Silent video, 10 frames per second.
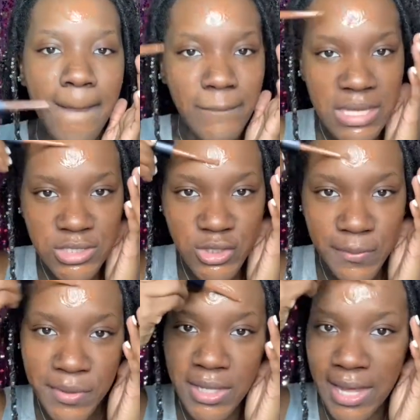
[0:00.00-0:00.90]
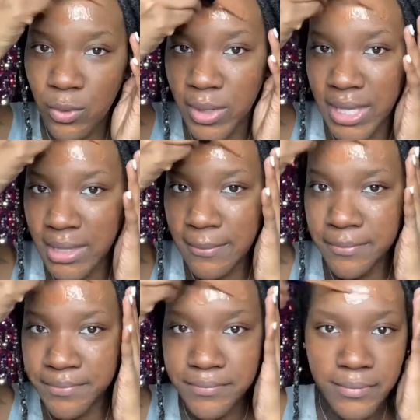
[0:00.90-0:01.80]
It's super lightweight.
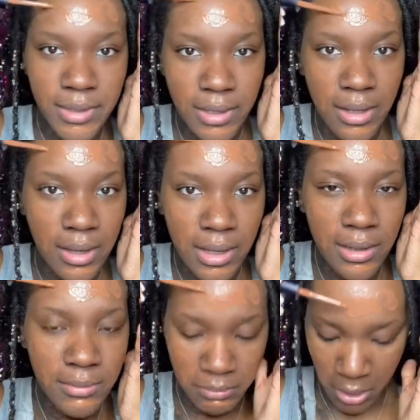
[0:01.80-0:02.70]
You know